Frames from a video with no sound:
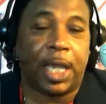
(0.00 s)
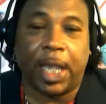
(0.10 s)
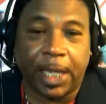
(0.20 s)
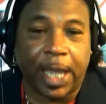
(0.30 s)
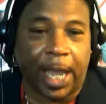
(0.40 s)

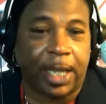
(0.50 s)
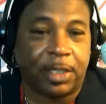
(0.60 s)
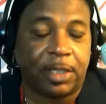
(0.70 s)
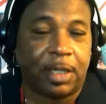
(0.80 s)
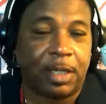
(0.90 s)

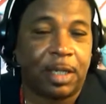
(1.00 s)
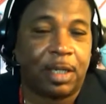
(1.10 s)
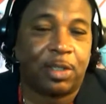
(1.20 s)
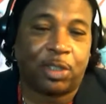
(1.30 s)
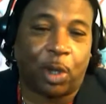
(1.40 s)
engaged.
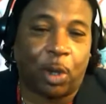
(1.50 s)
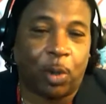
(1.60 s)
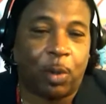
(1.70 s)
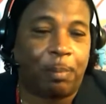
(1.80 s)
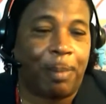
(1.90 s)

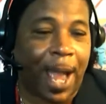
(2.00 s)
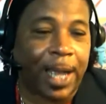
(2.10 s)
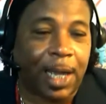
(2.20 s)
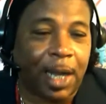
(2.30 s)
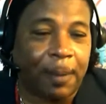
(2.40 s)
So
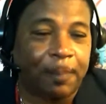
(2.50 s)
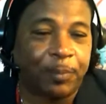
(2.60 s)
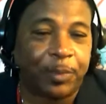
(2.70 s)
back up,